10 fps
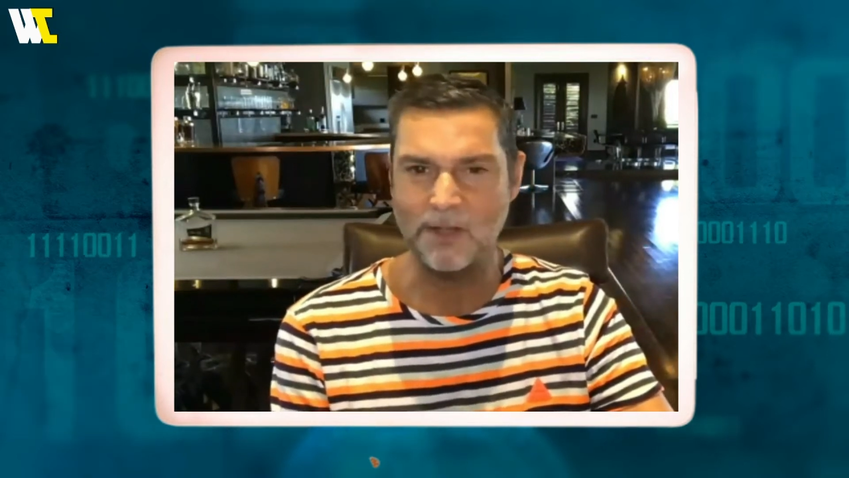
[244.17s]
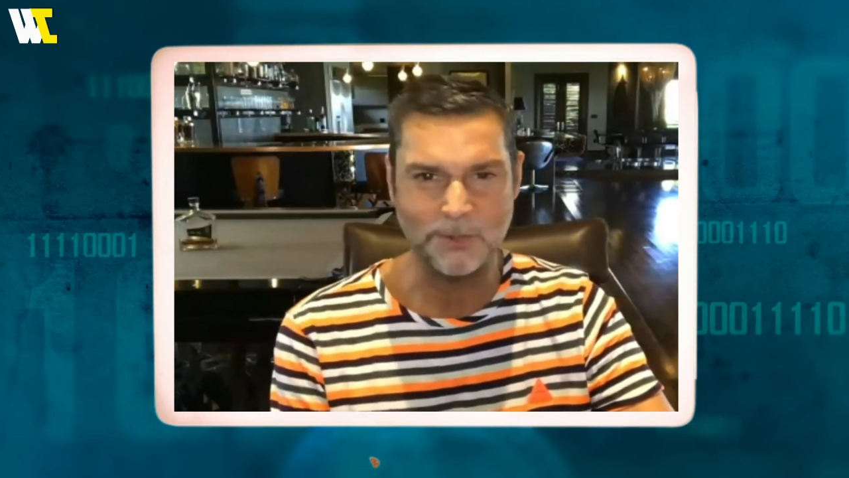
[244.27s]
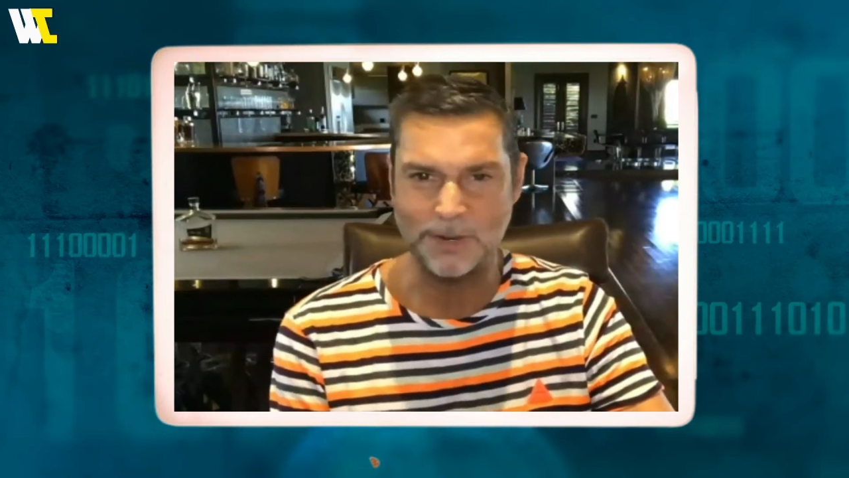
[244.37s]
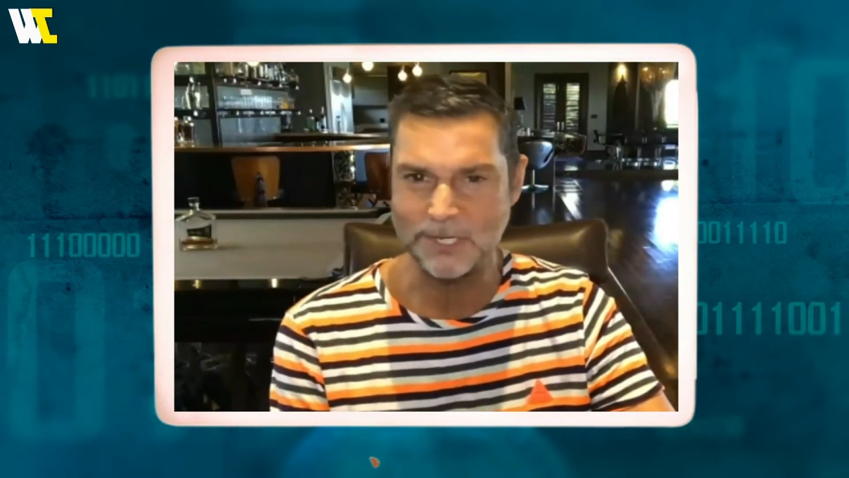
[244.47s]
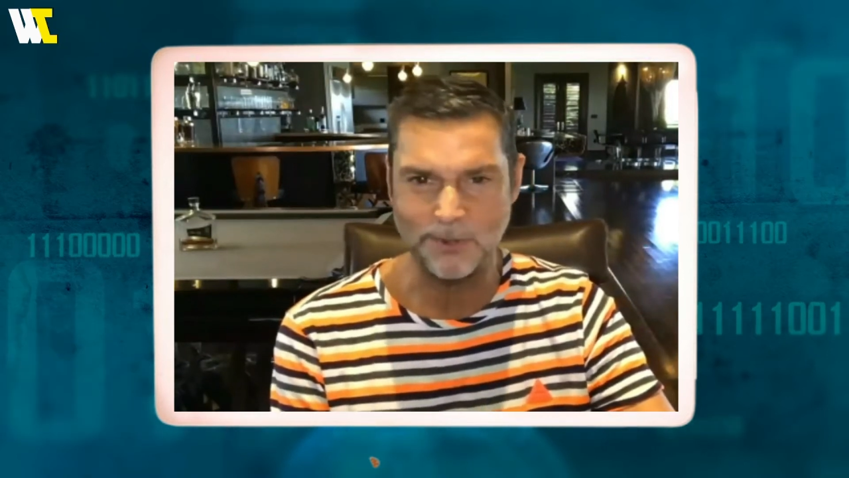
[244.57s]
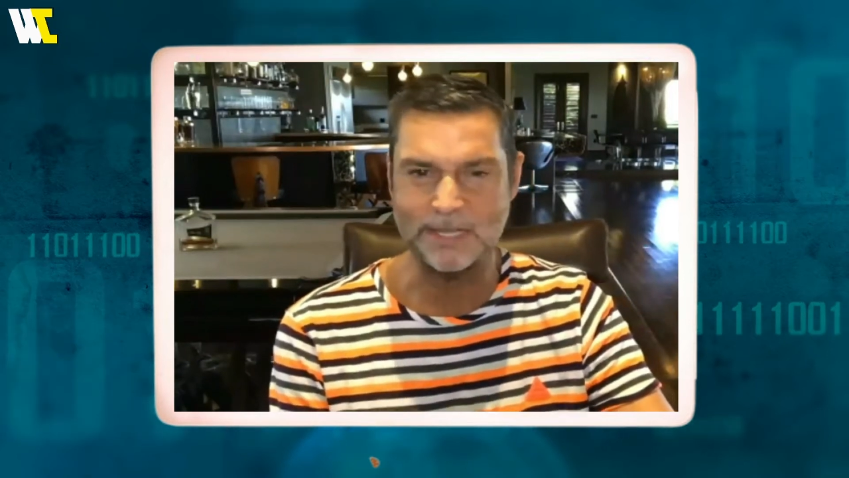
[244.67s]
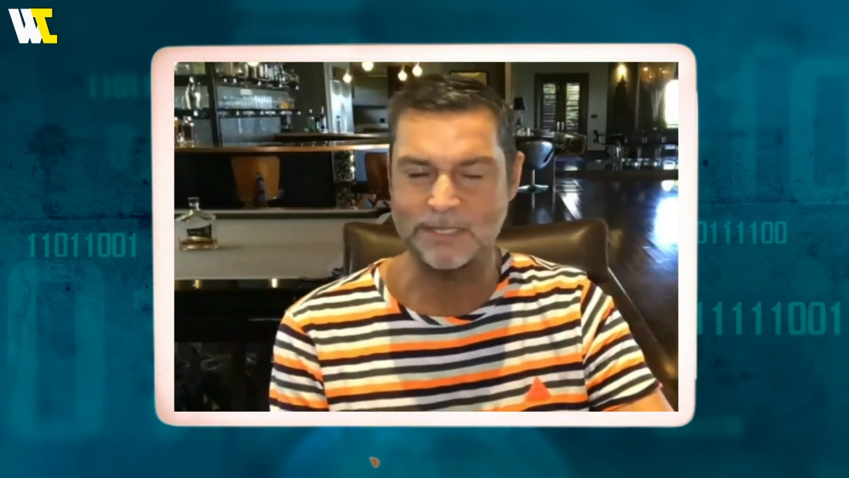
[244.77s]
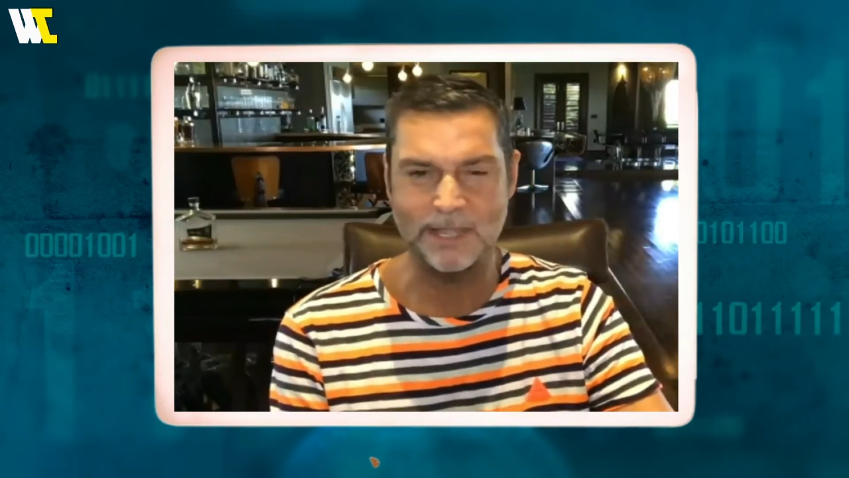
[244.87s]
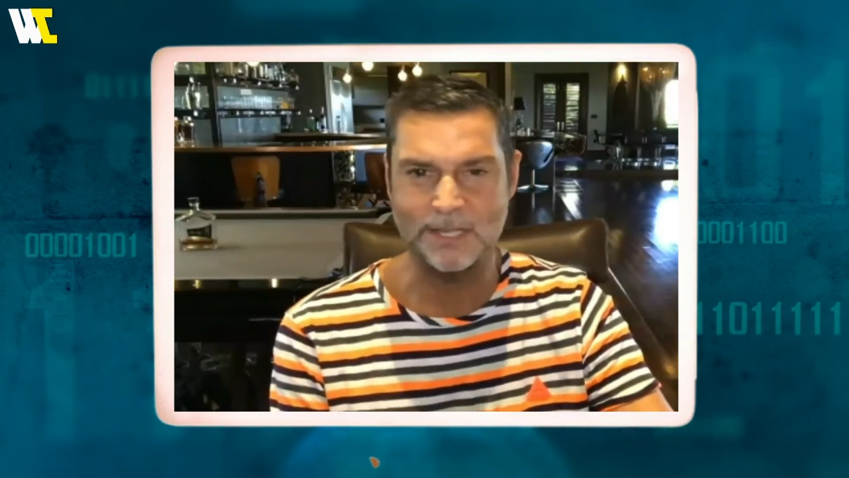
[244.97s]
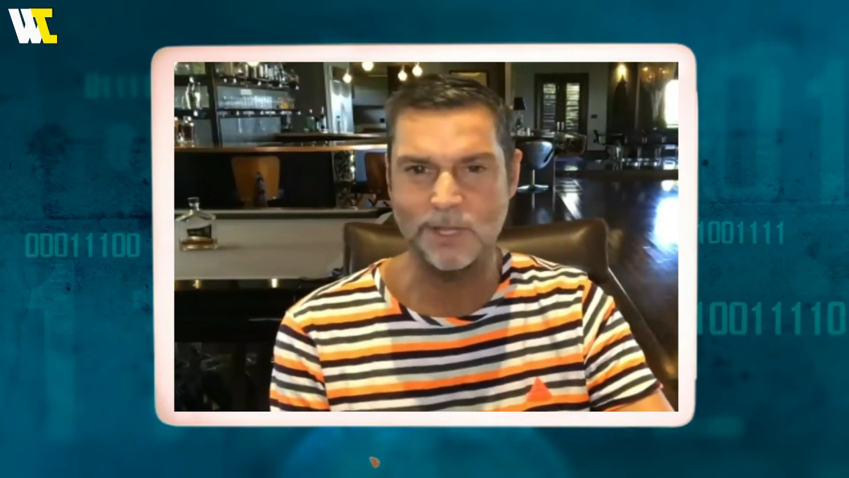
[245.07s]
2020 as
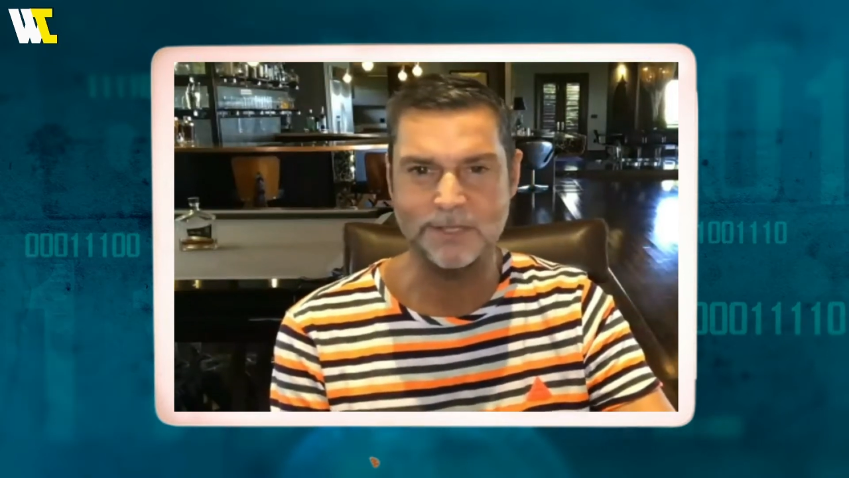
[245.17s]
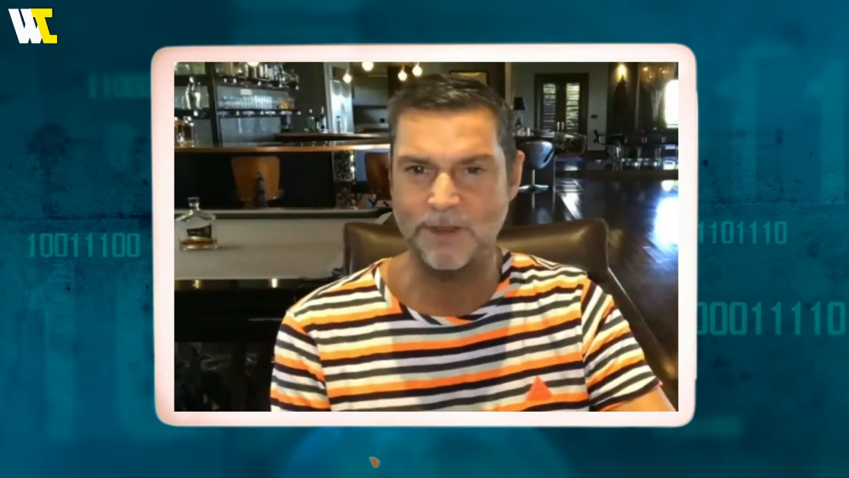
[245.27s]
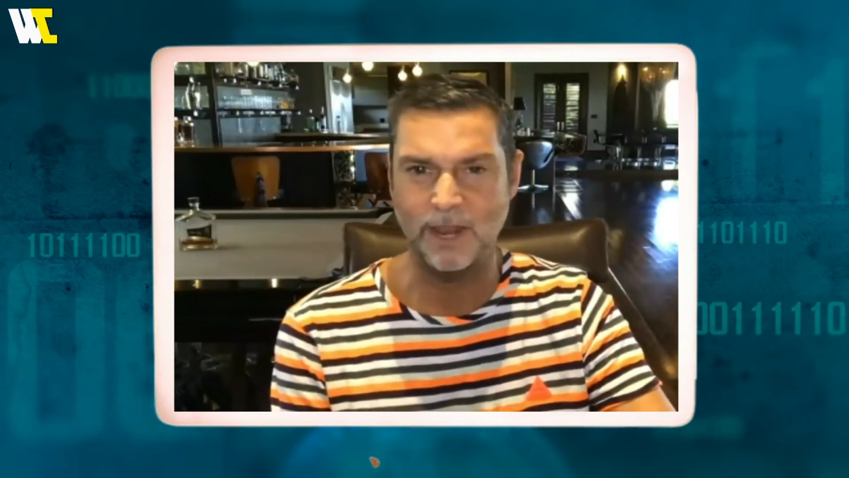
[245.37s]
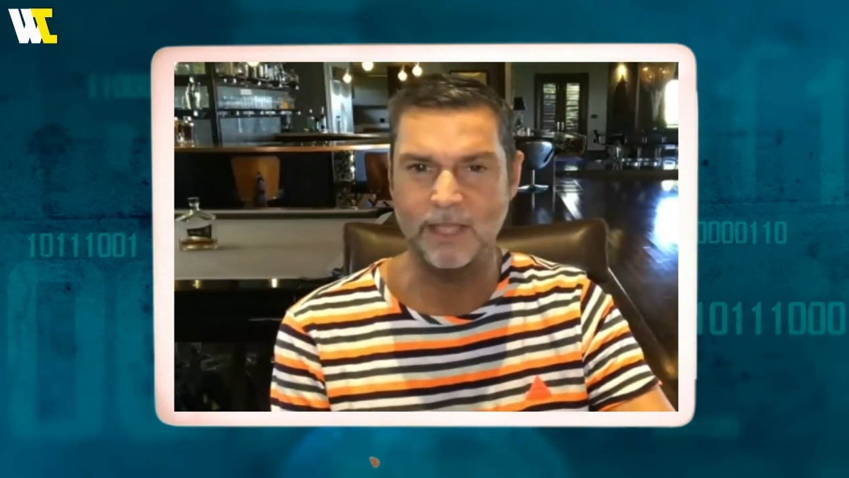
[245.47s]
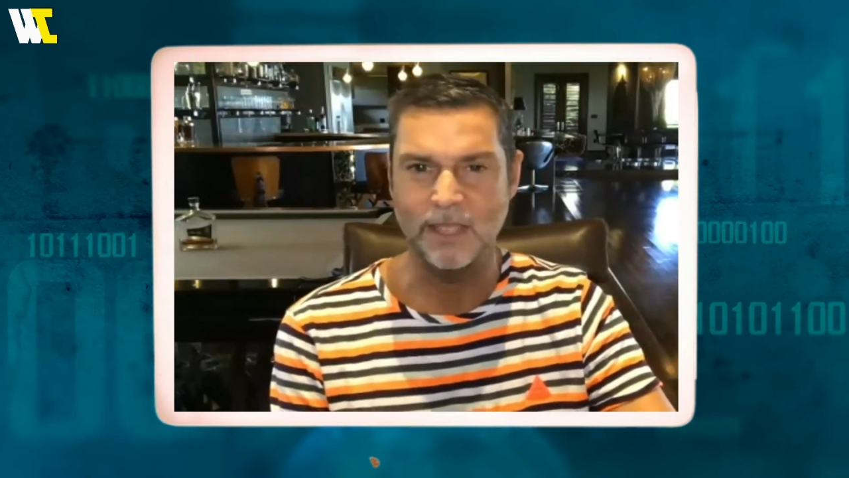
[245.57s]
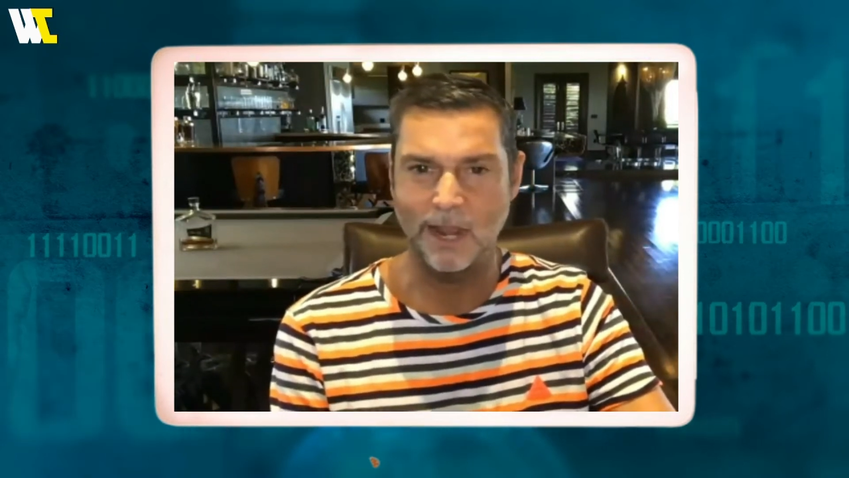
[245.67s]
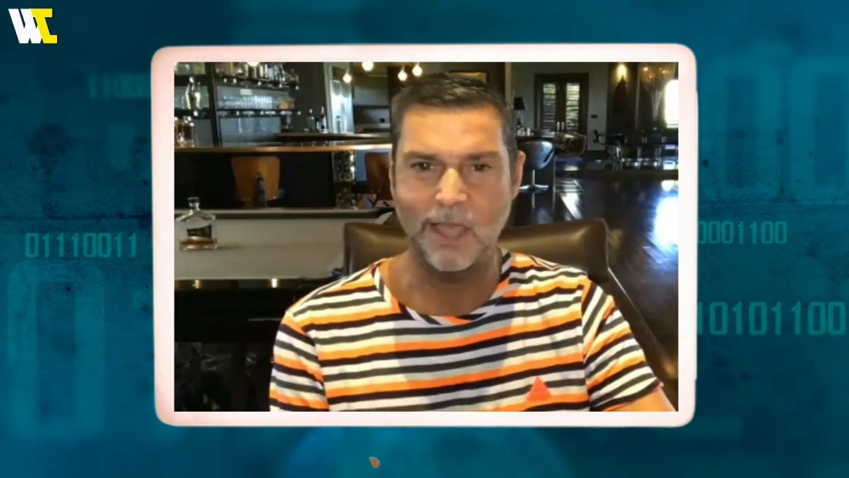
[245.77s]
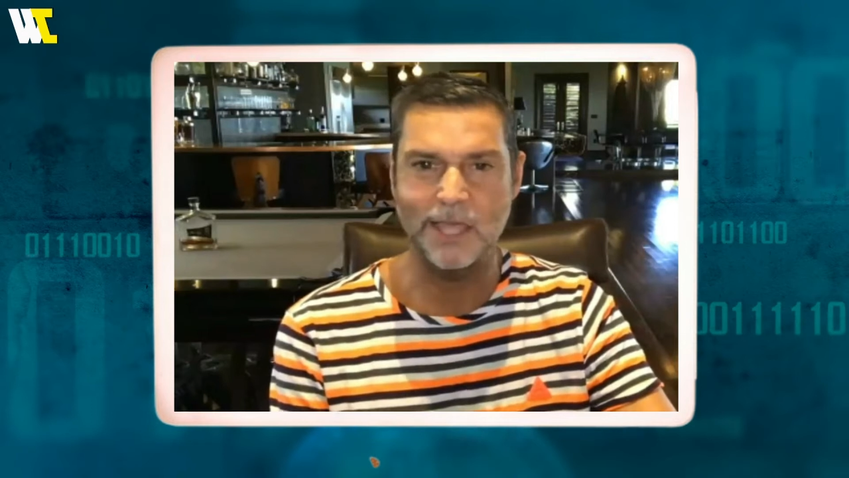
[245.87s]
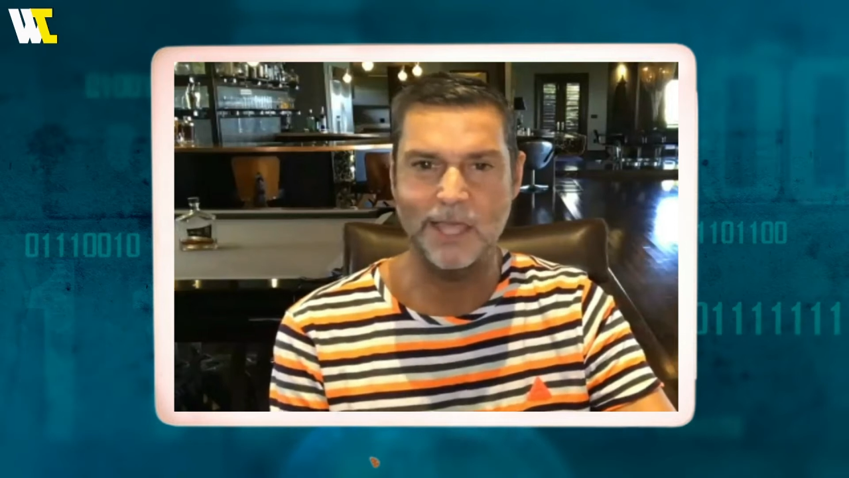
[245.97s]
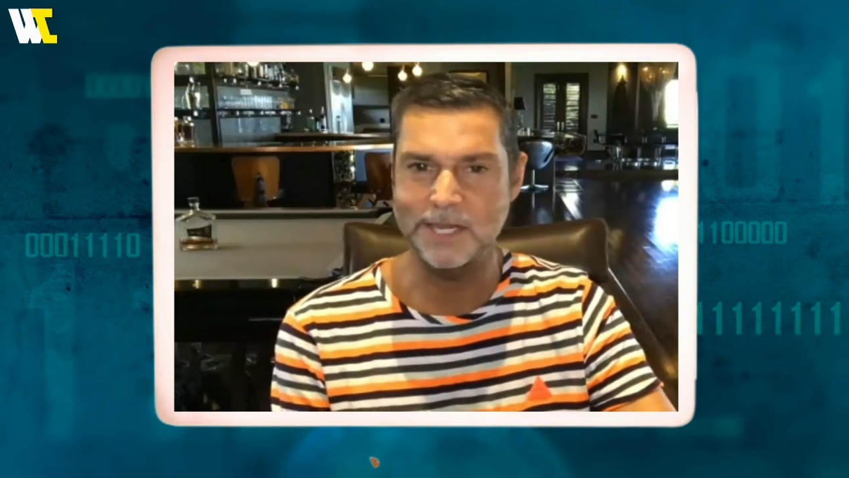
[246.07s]
like these worlds have
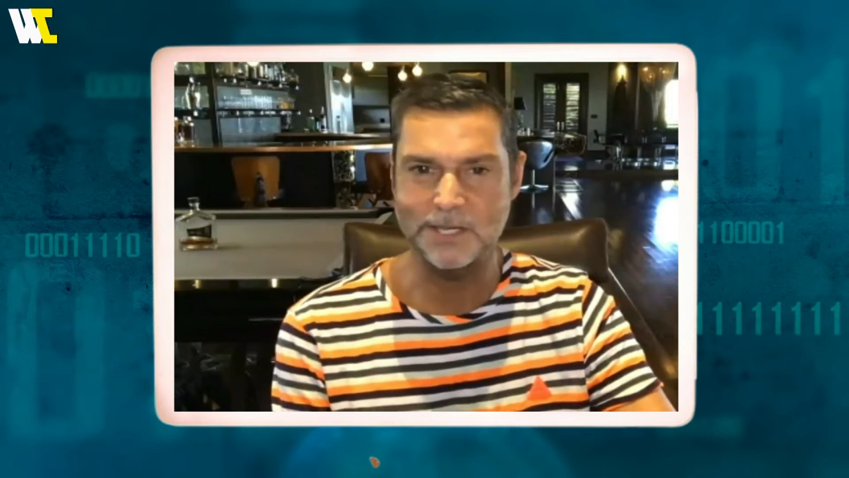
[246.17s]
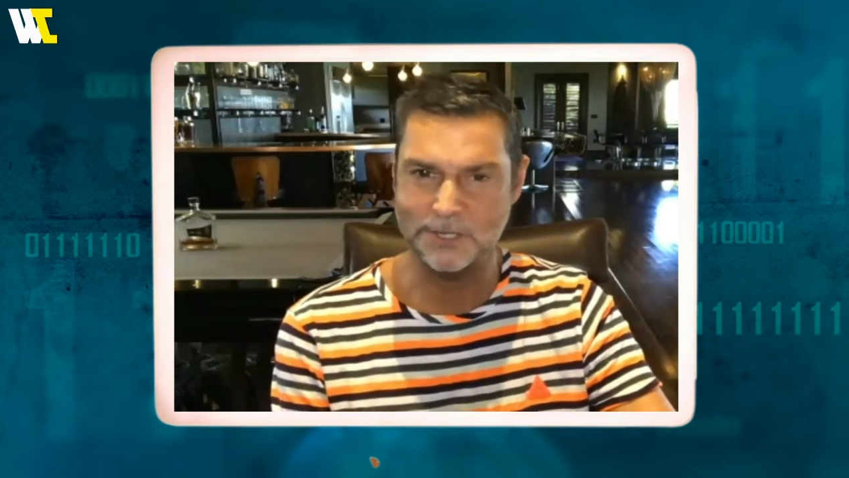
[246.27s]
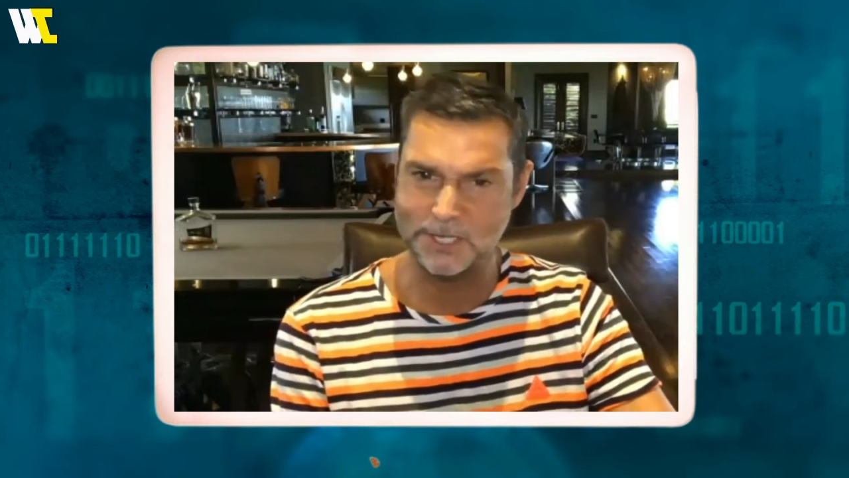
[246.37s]
collided.